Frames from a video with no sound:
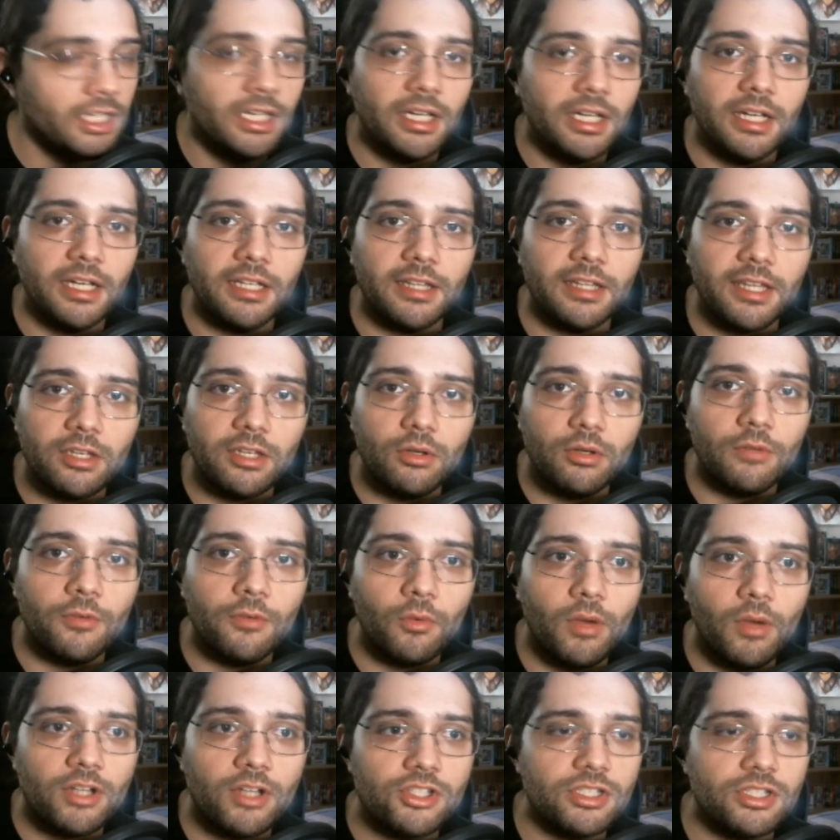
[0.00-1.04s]
And thank you all for
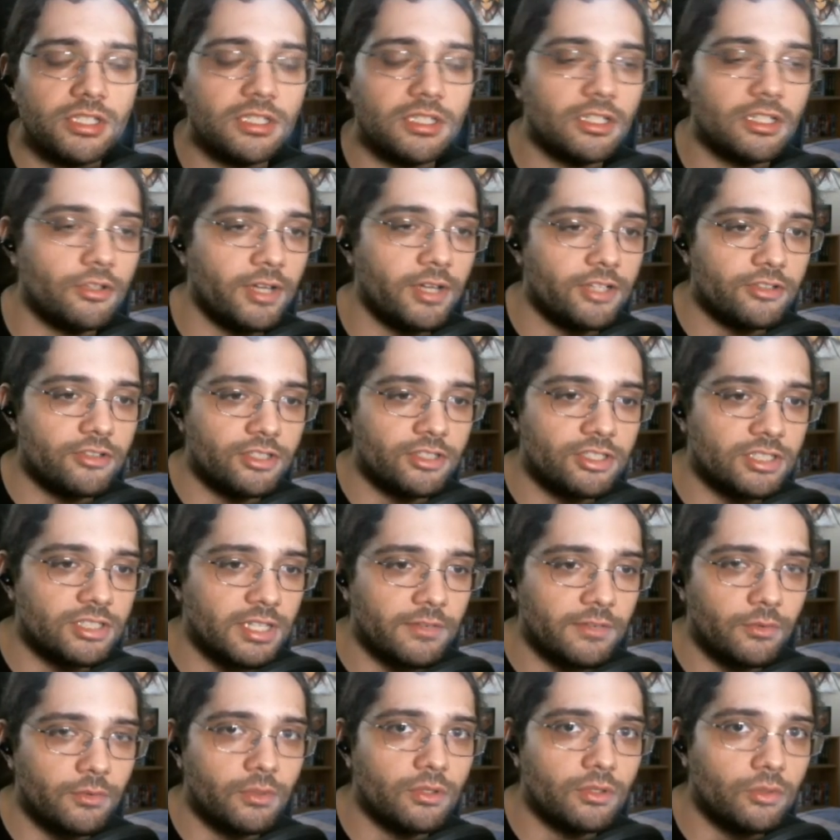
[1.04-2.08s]
watching. And congratulations to
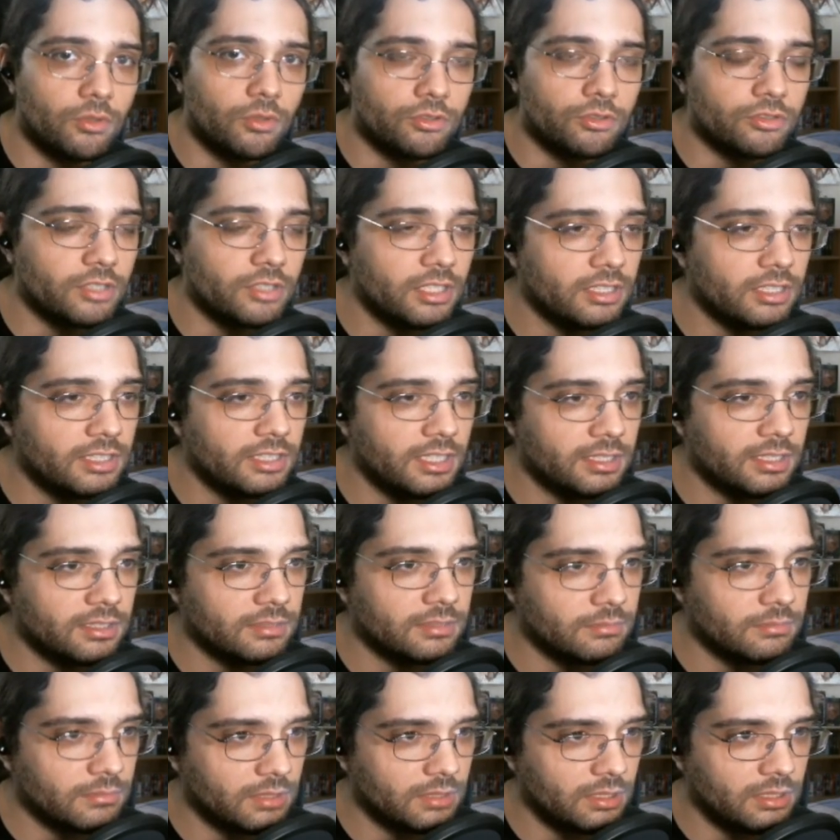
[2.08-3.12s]
everyone, of course, who got a deck
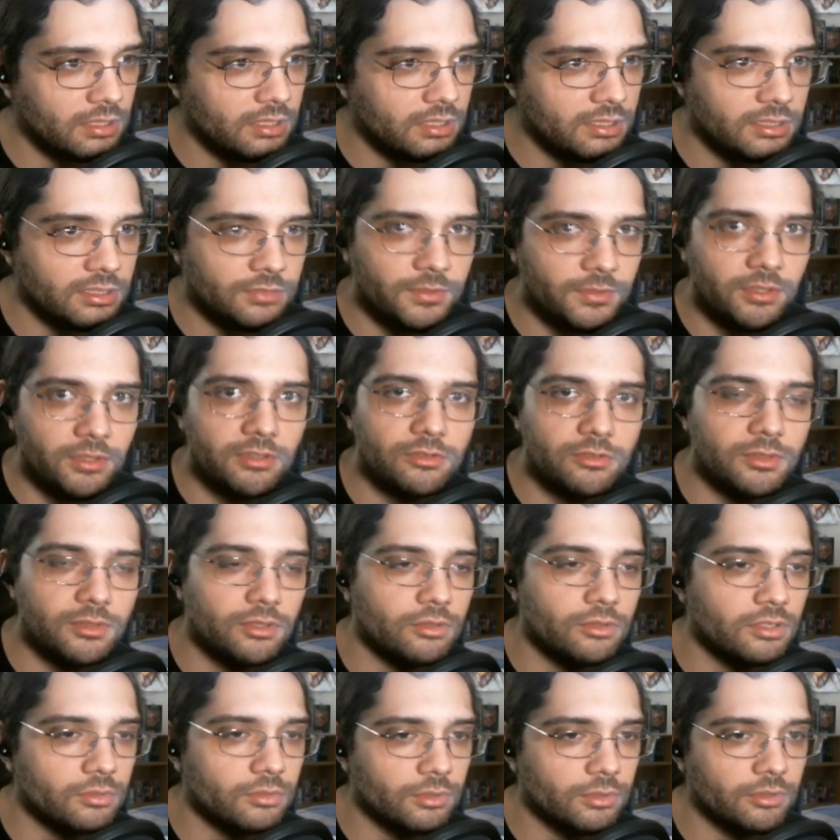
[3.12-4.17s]
in this video this week who
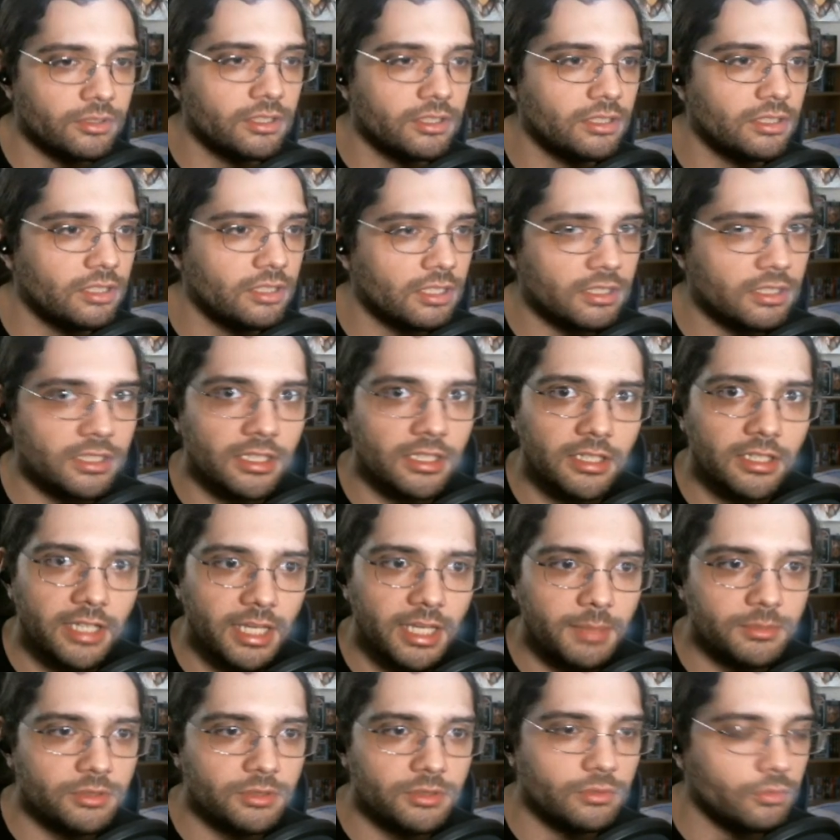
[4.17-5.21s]
did really good. Got King
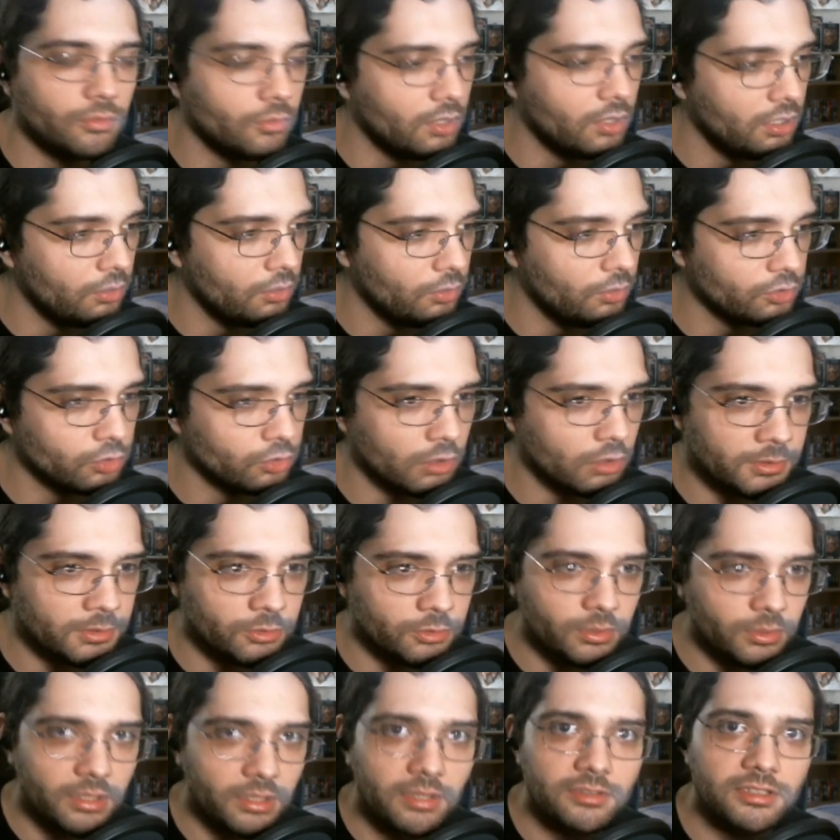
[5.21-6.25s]
Games and won tournaments
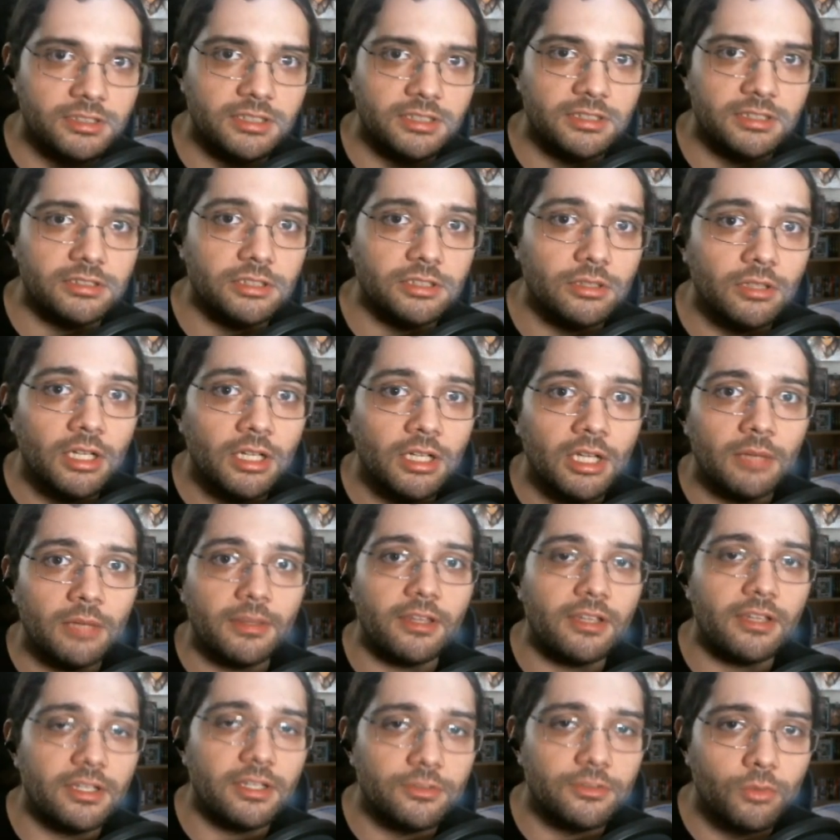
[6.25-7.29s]
and whatever else they did. So
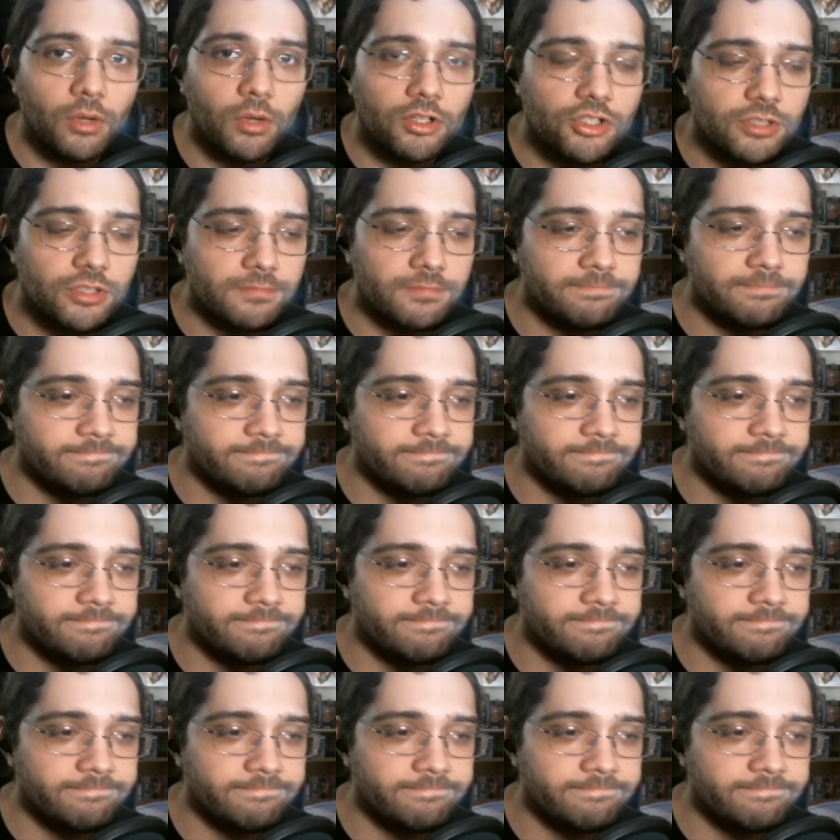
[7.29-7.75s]
thank you guys for watching.